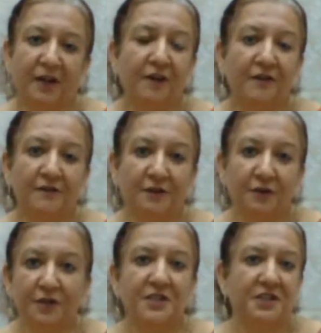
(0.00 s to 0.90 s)
lot of
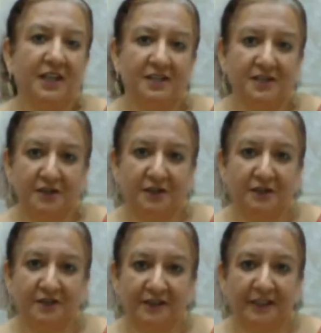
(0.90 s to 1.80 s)
good change in
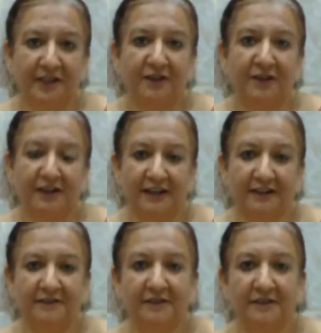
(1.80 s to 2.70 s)
your
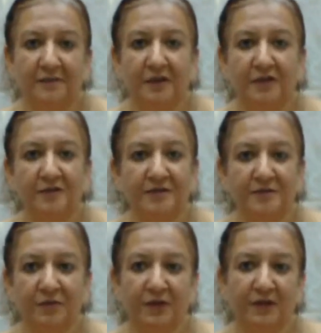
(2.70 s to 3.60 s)
life.
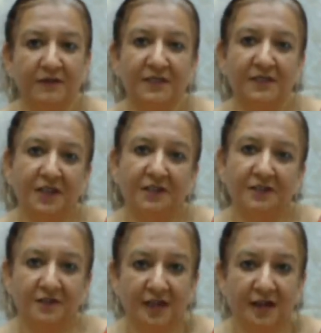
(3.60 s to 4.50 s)
Because what we
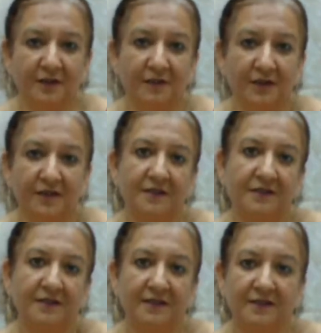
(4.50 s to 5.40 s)
change now
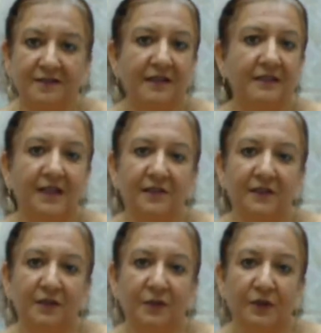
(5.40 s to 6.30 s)
is the result that
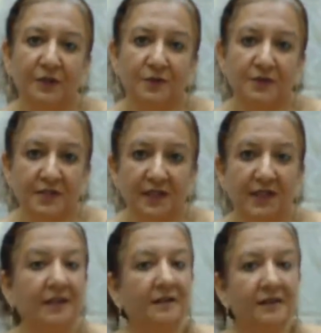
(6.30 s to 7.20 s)
we are going to
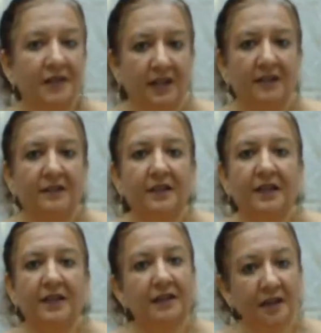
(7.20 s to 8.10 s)
see in our health,
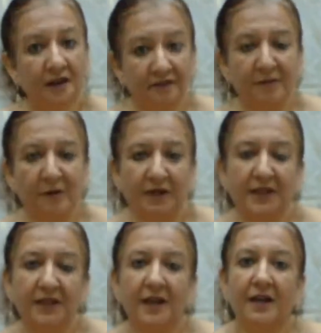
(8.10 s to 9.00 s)
in our body